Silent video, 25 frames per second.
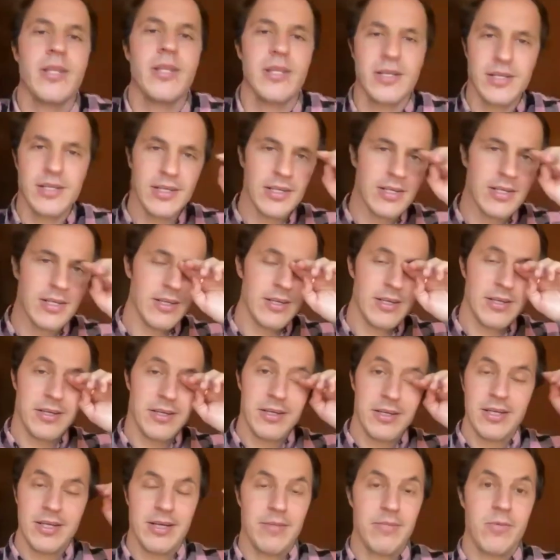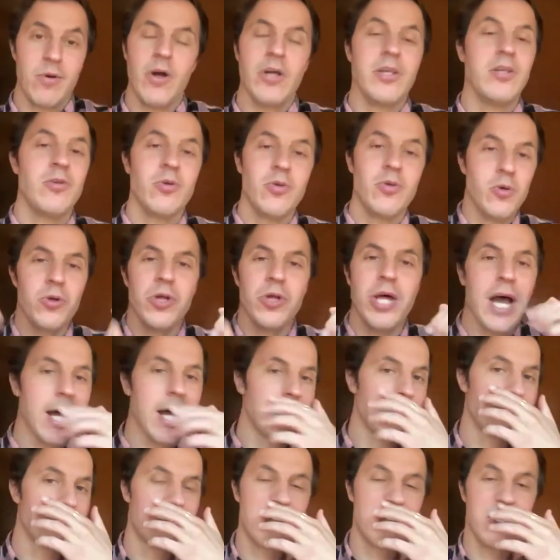it. Going to do
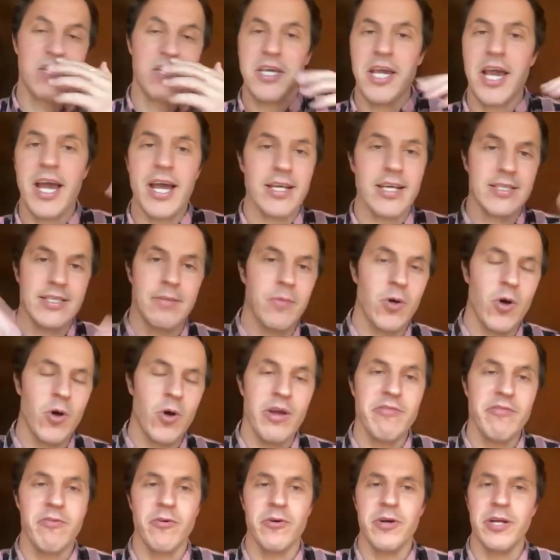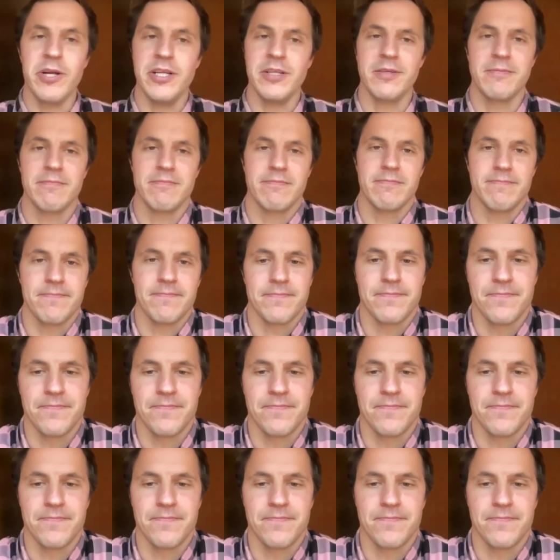that. Yes, I'm going for it.